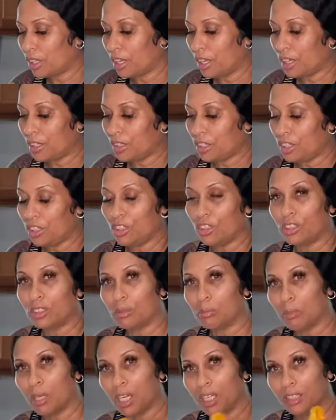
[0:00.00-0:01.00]
and here's
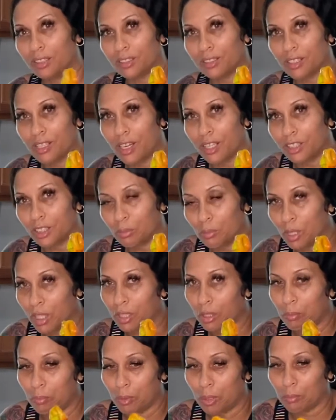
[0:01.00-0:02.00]
my Scotch
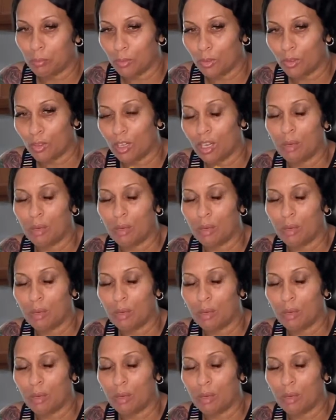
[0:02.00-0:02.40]
bonnet pepper.